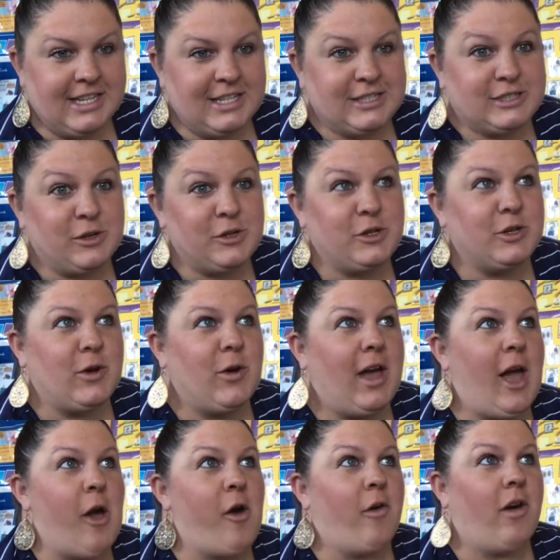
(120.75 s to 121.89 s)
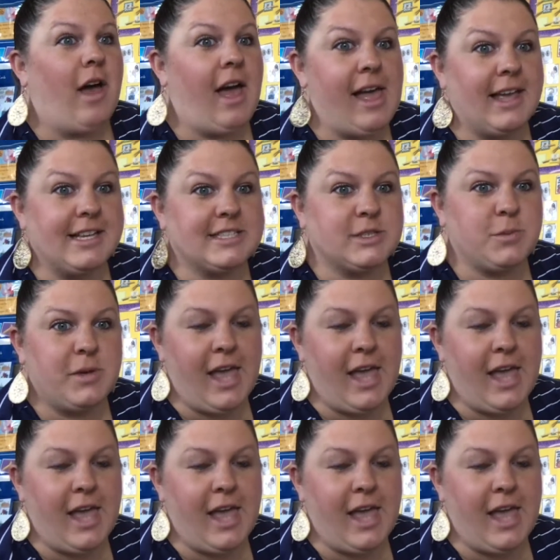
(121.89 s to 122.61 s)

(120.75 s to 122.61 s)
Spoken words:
So you know how we